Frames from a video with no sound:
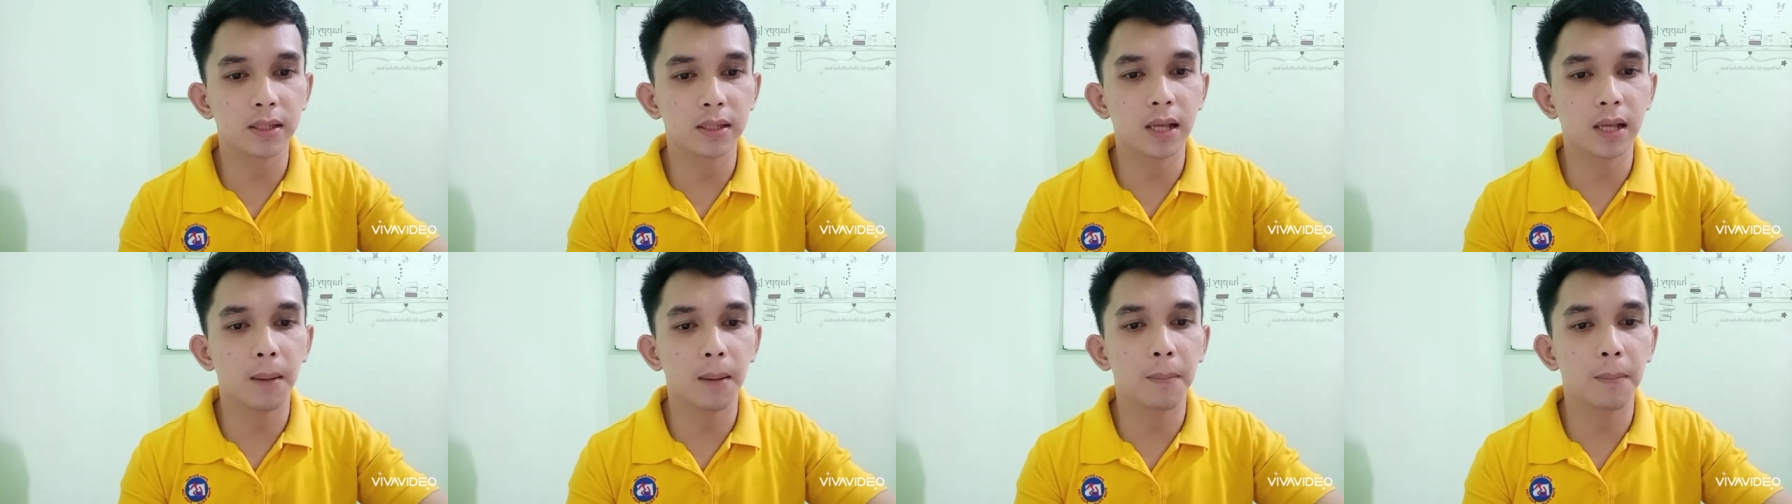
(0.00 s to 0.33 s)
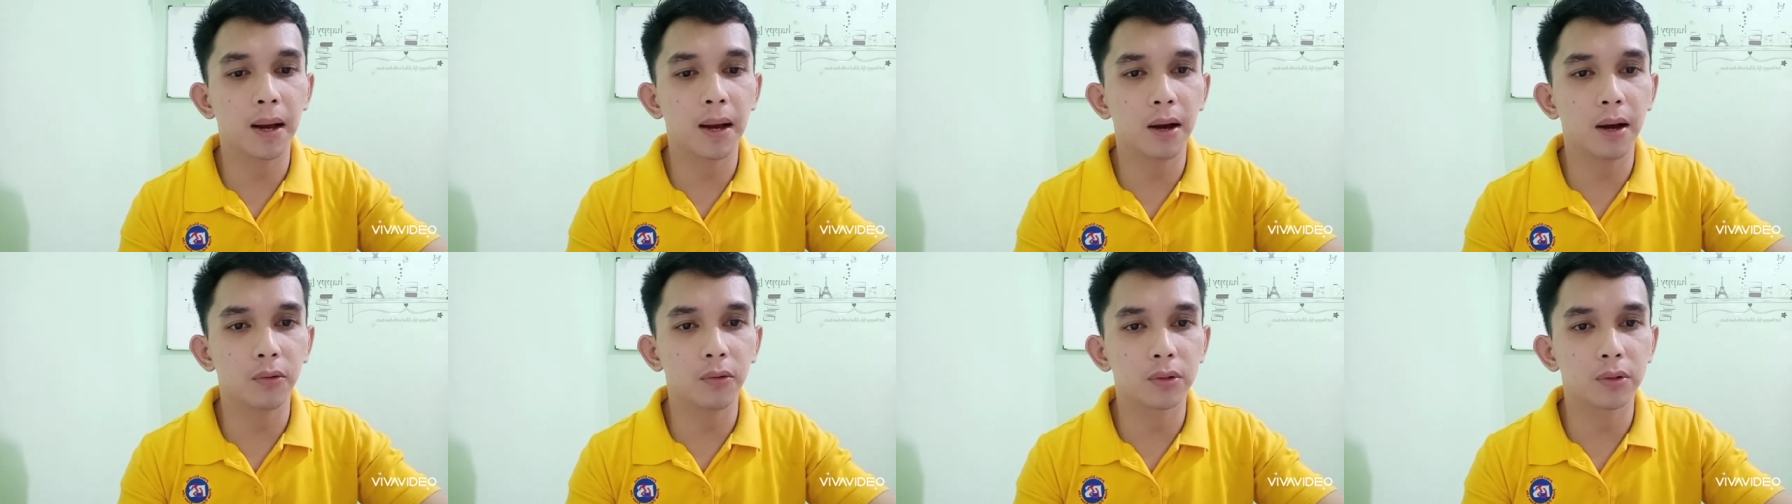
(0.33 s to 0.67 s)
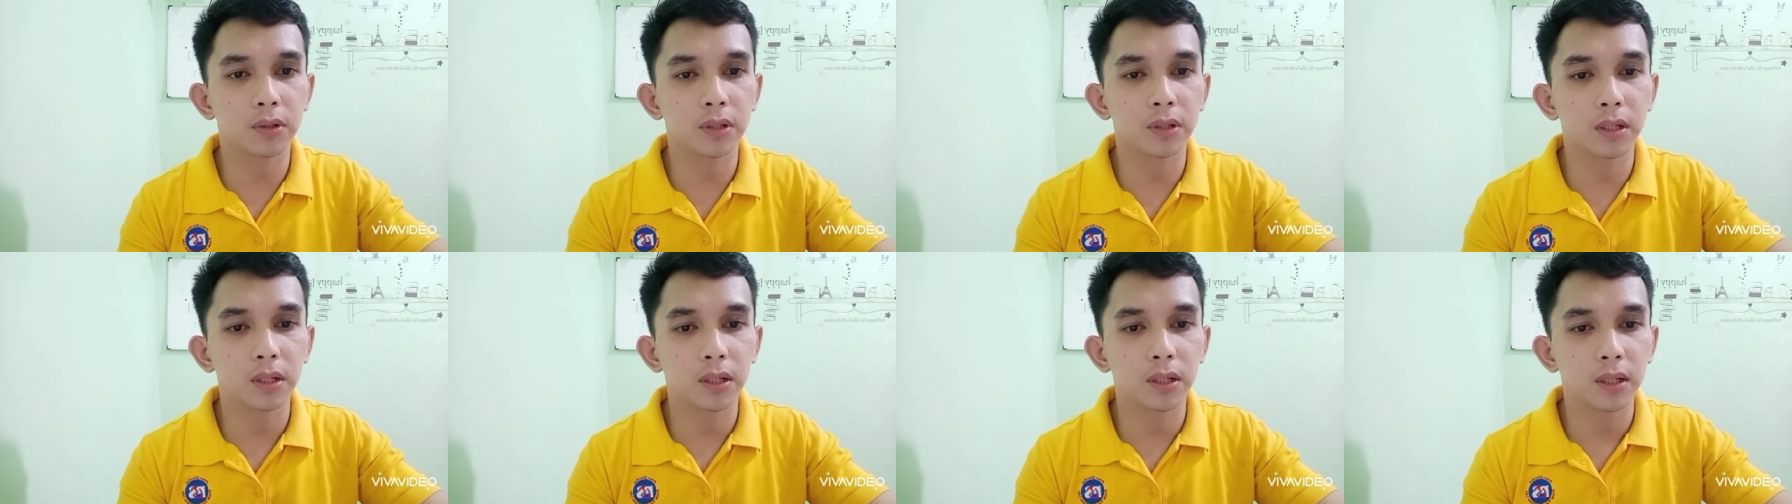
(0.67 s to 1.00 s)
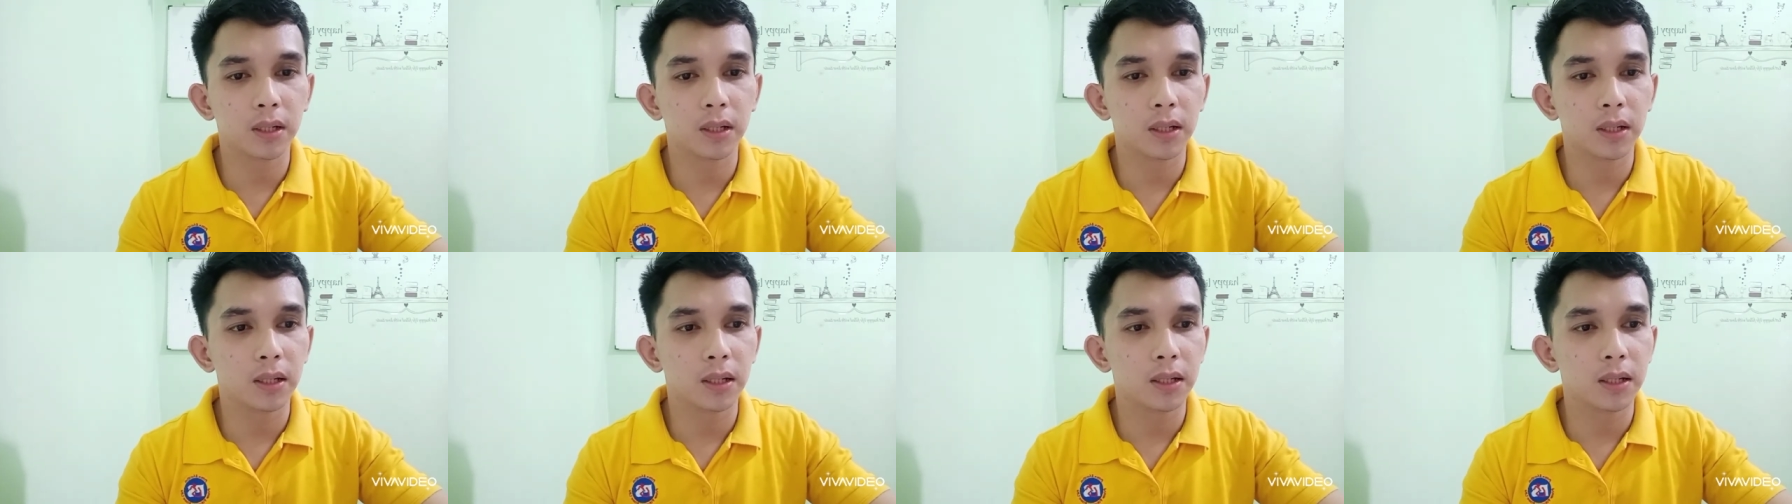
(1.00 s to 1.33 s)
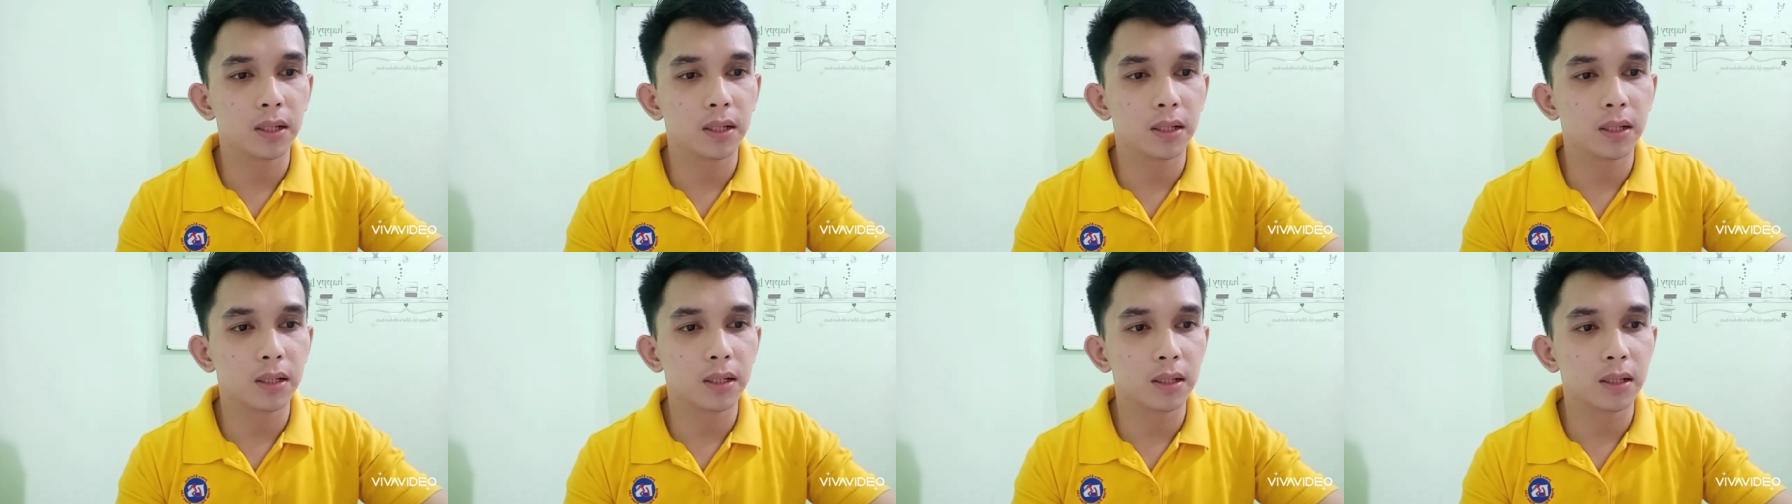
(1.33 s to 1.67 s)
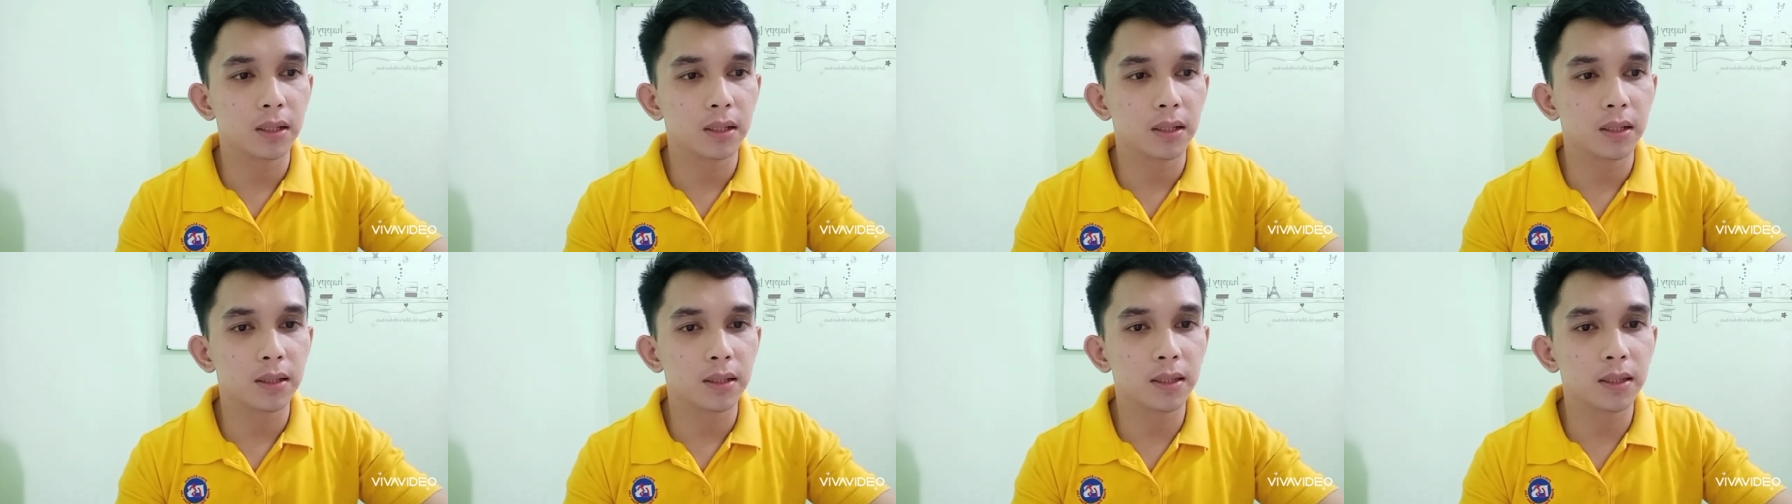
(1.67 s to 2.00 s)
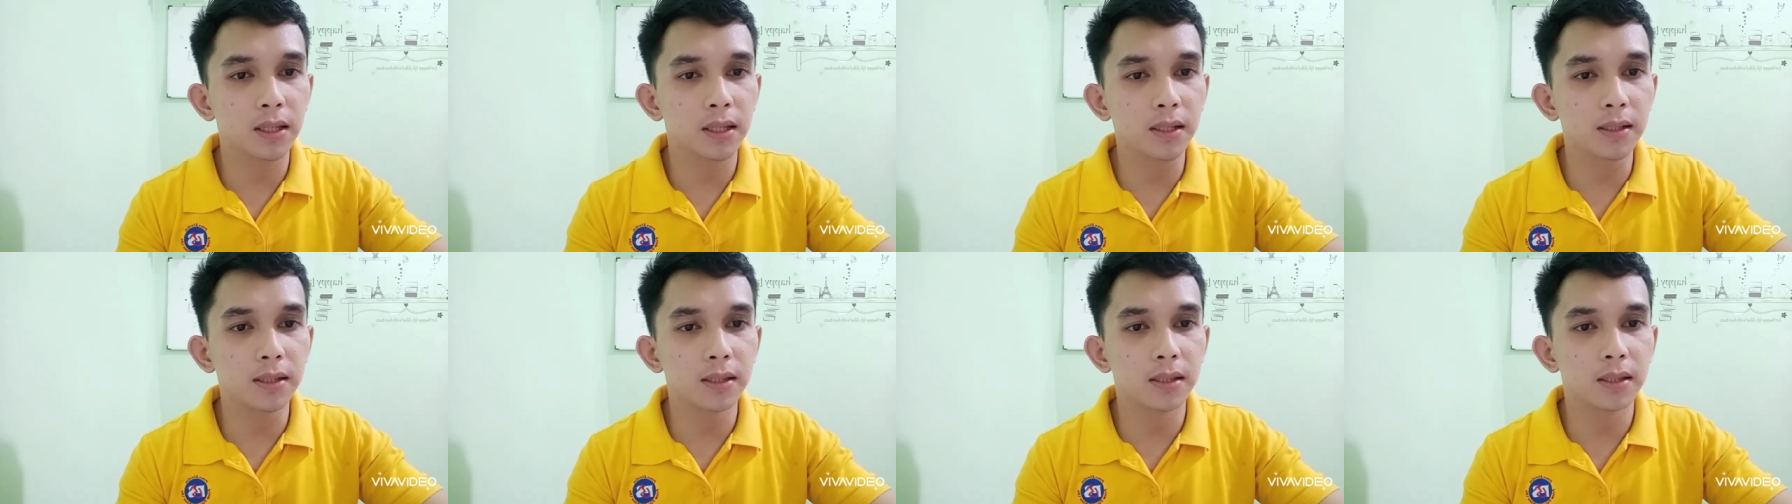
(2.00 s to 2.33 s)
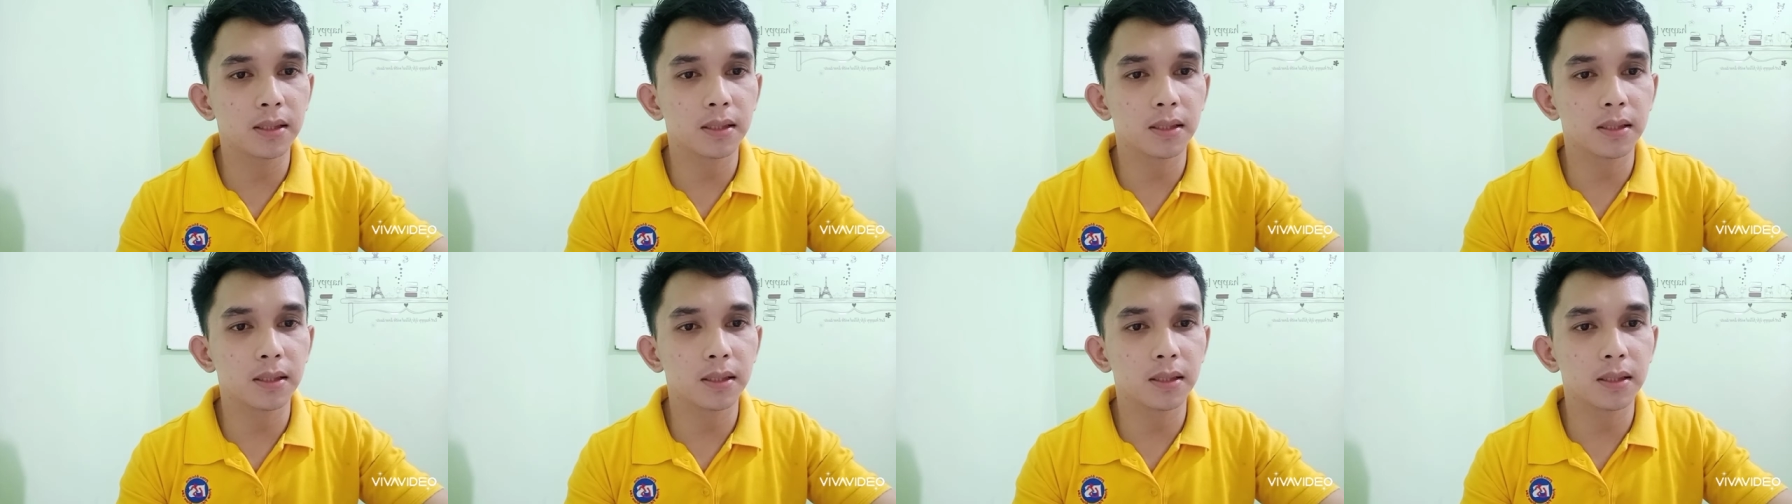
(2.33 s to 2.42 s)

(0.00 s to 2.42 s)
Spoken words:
about these